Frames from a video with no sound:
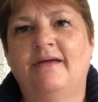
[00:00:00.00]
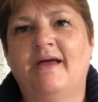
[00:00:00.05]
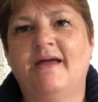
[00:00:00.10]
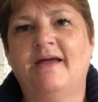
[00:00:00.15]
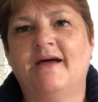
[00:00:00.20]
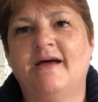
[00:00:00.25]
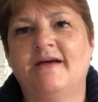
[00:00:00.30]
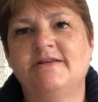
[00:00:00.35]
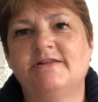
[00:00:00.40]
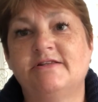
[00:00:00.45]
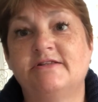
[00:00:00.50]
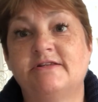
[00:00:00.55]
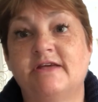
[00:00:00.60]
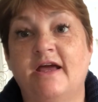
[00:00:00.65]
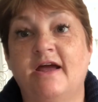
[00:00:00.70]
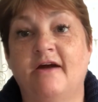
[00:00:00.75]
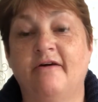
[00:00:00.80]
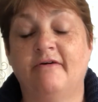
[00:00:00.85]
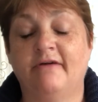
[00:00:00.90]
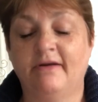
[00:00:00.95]
Hi guys, it's
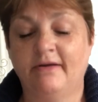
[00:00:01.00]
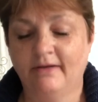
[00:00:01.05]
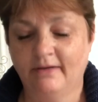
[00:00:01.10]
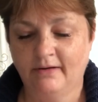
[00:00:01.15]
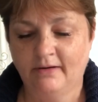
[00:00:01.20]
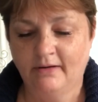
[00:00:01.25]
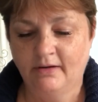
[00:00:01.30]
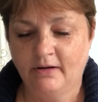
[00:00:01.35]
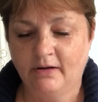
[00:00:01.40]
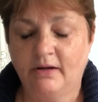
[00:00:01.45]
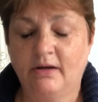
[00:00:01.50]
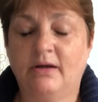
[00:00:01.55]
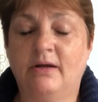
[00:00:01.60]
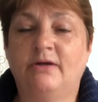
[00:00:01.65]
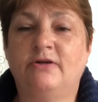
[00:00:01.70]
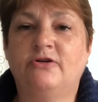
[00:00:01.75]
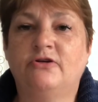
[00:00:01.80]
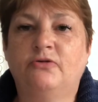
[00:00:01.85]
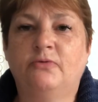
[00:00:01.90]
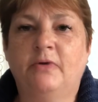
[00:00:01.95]
Karen.
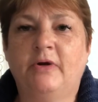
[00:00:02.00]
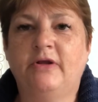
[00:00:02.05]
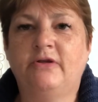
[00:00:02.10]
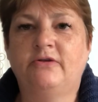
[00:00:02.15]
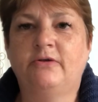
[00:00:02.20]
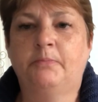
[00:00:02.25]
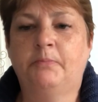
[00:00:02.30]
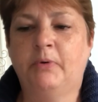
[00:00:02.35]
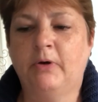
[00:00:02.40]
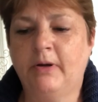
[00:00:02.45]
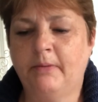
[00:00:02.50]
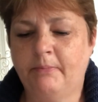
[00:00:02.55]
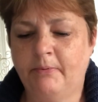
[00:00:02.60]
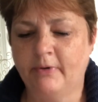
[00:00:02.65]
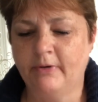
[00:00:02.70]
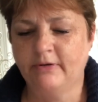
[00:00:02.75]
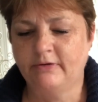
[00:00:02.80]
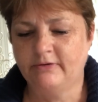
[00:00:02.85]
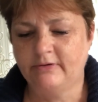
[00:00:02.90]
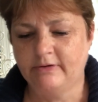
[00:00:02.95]
I just wanted to pop
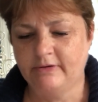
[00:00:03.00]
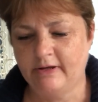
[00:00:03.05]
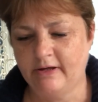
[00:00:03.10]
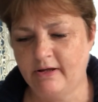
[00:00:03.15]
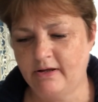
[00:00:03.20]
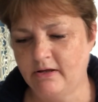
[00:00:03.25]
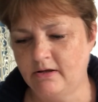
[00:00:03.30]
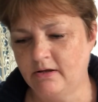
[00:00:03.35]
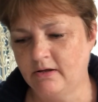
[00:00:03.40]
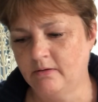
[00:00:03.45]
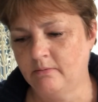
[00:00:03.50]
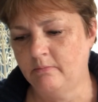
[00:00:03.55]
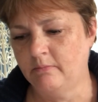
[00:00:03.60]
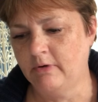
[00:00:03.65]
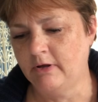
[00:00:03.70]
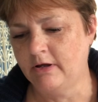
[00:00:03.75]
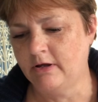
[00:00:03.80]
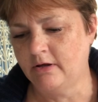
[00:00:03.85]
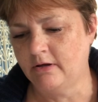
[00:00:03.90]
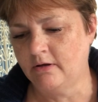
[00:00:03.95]
on today and
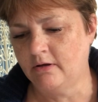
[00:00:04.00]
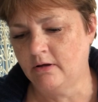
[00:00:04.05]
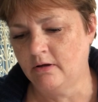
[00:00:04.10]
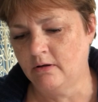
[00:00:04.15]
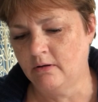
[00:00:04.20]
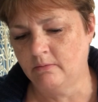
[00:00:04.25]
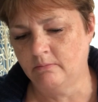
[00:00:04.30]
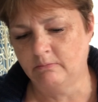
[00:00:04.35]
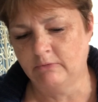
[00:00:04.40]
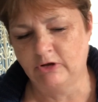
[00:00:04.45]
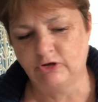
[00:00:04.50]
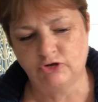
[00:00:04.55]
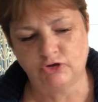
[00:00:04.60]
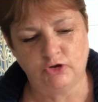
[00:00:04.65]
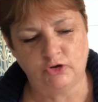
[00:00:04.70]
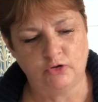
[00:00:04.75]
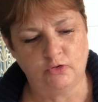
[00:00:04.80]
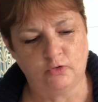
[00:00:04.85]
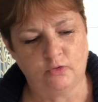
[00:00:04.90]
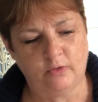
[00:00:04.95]
make um, and show
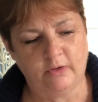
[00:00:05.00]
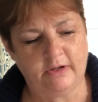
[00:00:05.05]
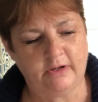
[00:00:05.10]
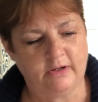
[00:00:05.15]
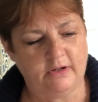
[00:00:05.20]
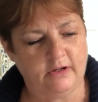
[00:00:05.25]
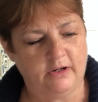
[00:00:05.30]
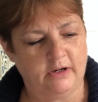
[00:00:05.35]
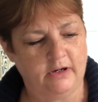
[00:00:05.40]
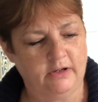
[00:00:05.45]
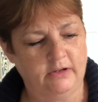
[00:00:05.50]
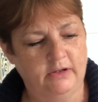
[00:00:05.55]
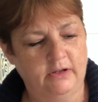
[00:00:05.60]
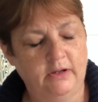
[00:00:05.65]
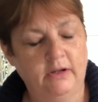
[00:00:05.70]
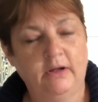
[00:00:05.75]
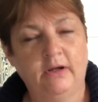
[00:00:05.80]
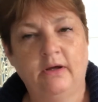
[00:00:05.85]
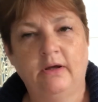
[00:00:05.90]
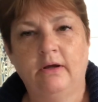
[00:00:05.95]
you a quick card.
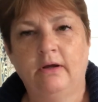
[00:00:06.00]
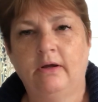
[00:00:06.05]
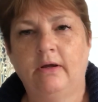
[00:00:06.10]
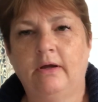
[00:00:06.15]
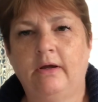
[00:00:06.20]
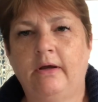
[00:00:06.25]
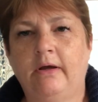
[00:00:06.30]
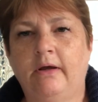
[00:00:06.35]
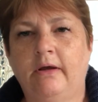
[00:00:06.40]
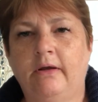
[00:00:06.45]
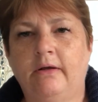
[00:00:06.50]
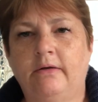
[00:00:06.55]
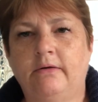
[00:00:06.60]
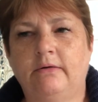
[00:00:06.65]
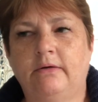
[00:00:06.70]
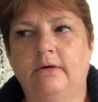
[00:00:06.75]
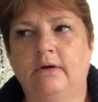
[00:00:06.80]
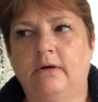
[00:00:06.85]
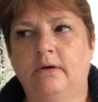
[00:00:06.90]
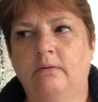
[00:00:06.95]
And
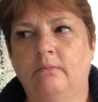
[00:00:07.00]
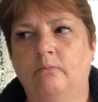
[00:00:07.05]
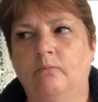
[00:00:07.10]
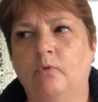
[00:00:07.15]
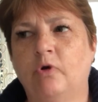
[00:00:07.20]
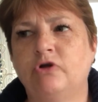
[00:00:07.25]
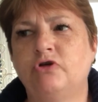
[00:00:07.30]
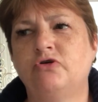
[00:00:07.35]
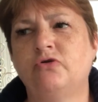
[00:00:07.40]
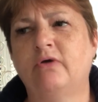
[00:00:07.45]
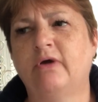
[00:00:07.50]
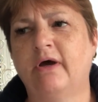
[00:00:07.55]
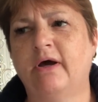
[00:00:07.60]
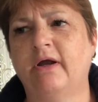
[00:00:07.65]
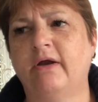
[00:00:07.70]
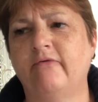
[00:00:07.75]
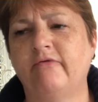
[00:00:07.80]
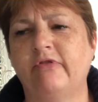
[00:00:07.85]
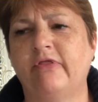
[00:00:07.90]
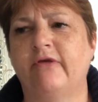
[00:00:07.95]
um, once you
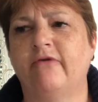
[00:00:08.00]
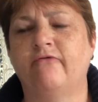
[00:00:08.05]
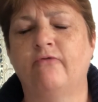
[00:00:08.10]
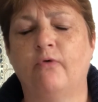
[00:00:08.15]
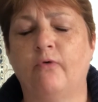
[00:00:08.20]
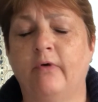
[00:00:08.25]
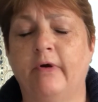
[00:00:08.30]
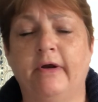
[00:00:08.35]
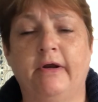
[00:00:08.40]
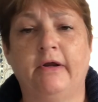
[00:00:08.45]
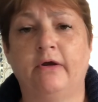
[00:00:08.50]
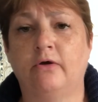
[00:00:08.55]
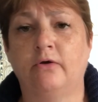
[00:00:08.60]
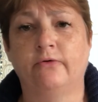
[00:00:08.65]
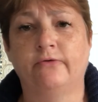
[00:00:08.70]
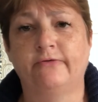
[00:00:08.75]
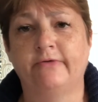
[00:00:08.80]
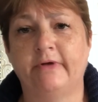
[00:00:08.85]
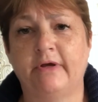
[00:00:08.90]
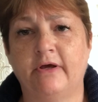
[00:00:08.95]
cut everything for it, it
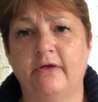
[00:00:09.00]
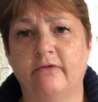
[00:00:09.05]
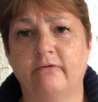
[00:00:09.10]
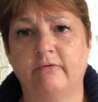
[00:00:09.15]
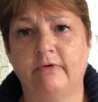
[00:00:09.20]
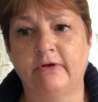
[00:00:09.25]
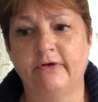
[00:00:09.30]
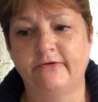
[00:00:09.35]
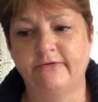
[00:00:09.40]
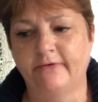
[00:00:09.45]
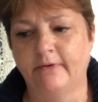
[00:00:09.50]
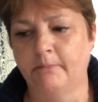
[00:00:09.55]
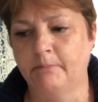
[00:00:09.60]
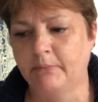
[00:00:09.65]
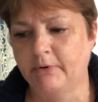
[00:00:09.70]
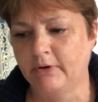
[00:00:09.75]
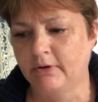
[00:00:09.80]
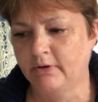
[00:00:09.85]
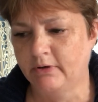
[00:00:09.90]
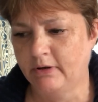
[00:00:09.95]
goes together really
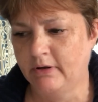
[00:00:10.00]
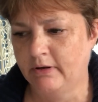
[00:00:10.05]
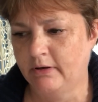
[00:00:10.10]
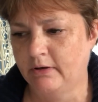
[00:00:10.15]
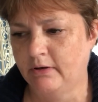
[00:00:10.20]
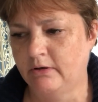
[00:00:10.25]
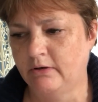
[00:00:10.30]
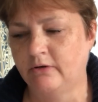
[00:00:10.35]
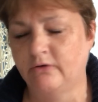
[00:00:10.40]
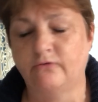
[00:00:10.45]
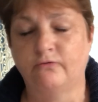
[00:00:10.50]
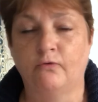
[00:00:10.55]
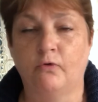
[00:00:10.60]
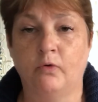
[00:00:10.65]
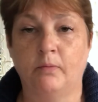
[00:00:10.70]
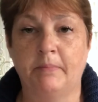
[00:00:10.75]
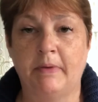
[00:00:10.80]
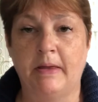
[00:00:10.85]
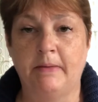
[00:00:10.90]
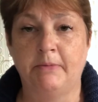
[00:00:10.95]
simple. And it's
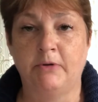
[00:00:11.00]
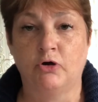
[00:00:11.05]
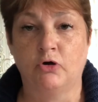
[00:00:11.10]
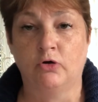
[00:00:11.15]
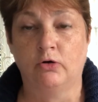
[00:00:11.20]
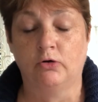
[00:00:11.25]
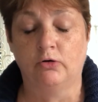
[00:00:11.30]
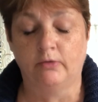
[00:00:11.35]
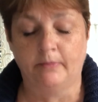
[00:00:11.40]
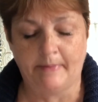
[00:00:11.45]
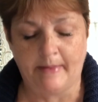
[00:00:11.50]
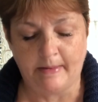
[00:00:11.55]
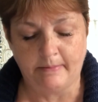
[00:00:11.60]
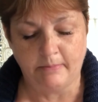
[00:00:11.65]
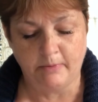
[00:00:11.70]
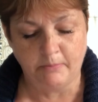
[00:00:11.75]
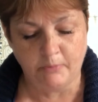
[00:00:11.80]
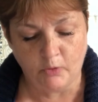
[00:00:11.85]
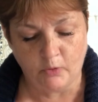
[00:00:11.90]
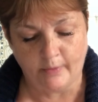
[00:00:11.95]
for a baby girl or a
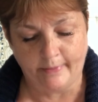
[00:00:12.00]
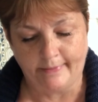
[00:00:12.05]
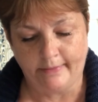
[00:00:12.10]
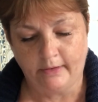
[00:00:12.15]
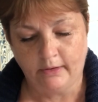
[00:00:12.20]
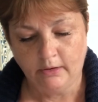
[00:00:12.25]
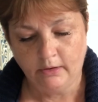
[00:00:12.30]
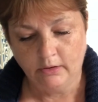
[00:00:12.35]
baby boy.